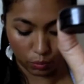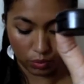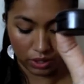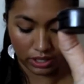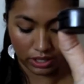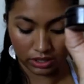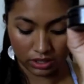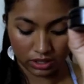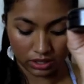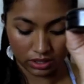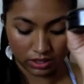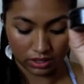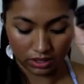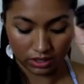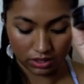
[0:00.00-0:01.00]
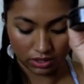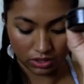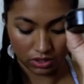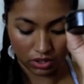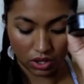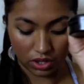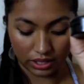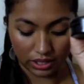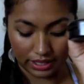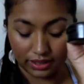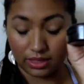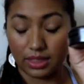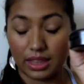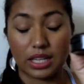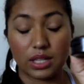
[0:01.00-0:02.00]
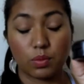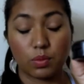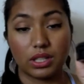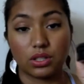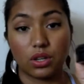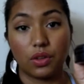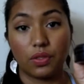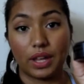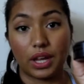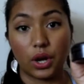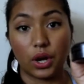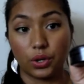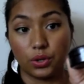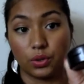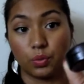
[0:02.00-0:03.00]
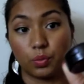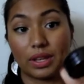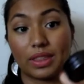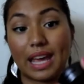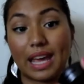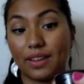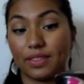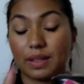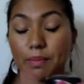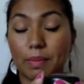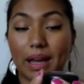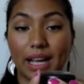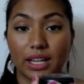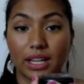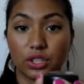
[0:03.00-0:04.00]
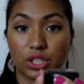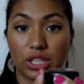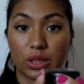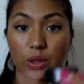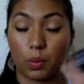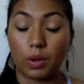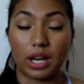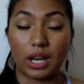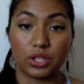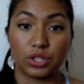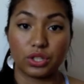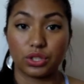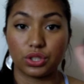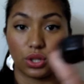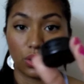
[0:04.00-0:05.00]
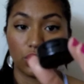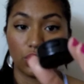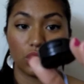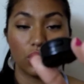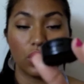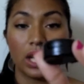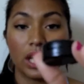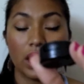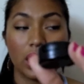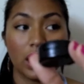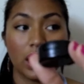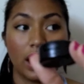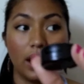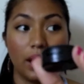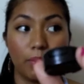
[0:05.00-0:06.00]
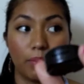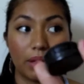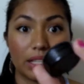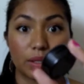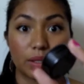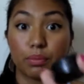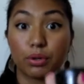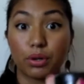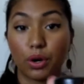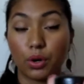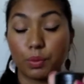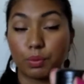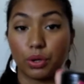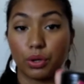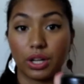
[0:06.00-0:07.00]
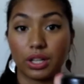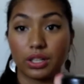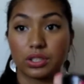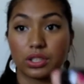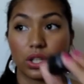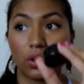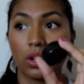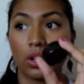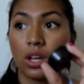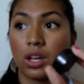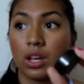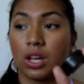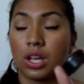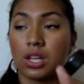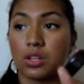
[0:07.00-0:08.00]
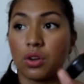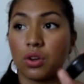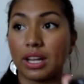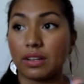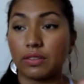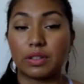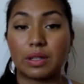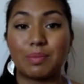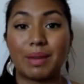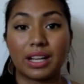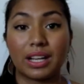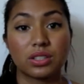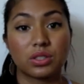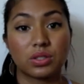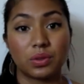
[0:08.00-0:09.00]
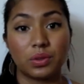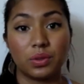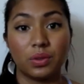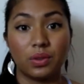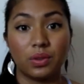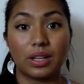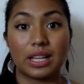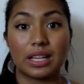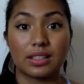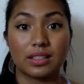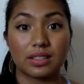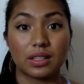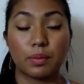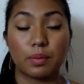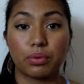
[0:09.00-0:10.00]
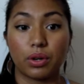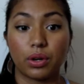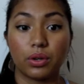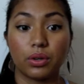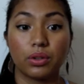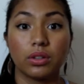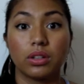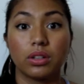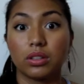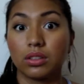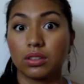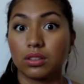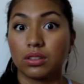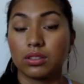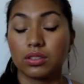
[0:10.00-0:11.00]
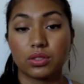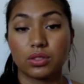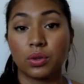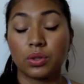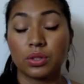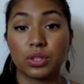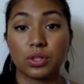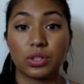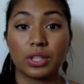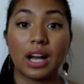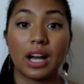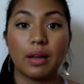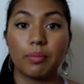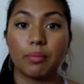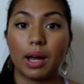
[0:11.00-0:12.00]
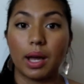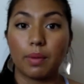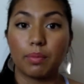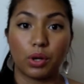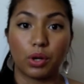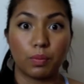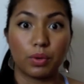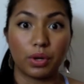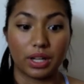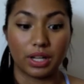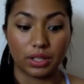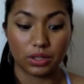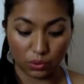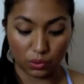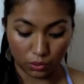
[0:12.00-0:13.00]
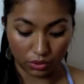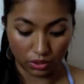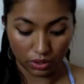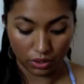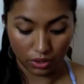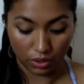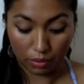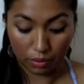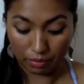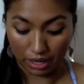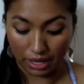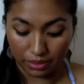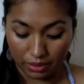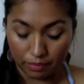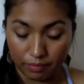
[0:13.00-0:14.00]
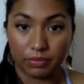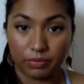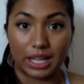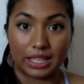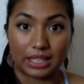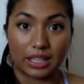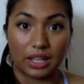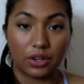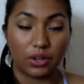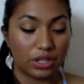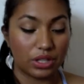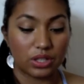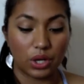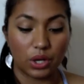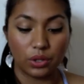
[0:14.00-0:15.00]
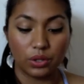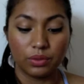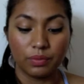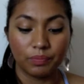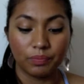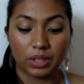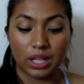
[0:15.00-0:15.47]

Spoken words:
the one, like these ones on their own without the packaging, the one I just showed you, is a pro product. So not every MAC store is a pro store, so you can't buy pro products or buy them like that on its own.